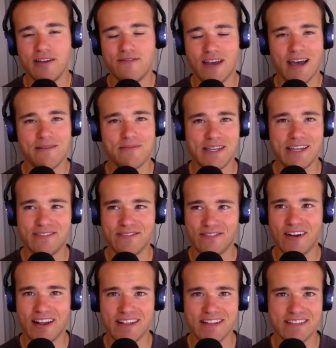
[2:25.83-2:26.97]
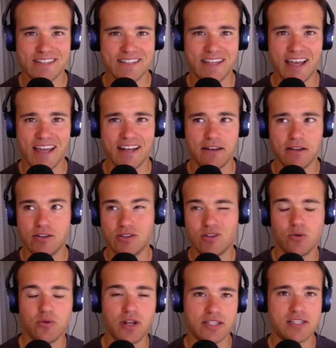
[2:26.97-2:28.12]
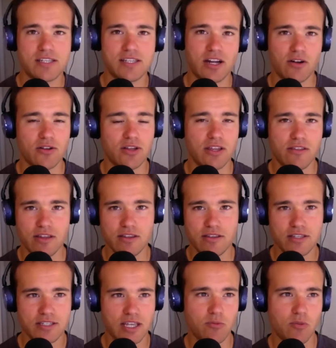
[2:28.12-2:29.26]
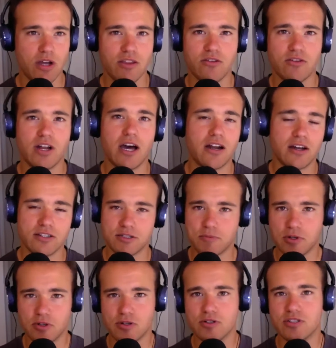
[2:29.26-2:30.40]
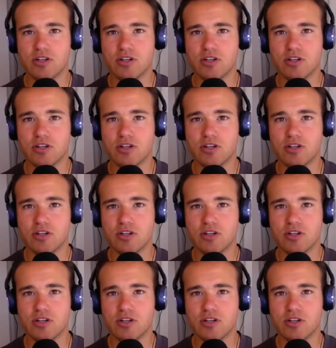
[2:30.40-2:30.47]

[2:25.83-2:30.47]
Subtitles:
family and friends, that don't necessarily think the same way. They're not entrepreneurs.